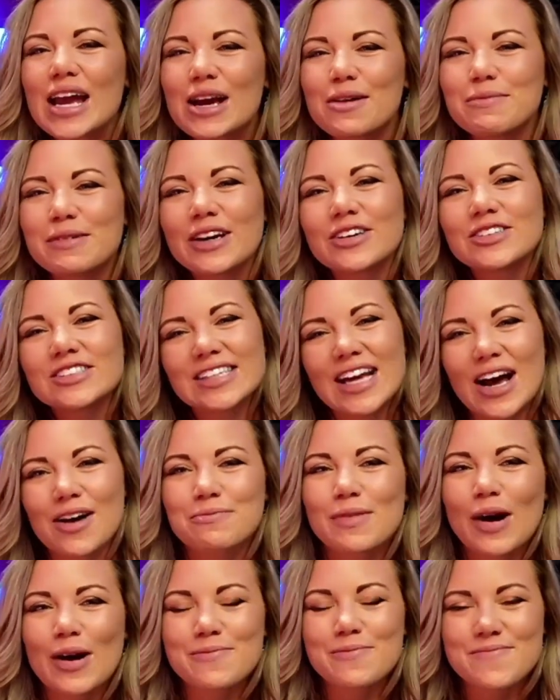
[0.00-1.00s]
Ambeo
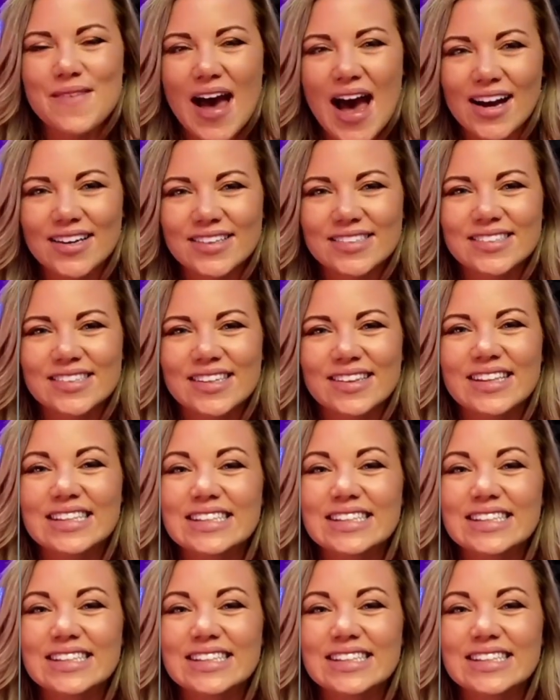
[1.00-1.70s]
Soundbar Max.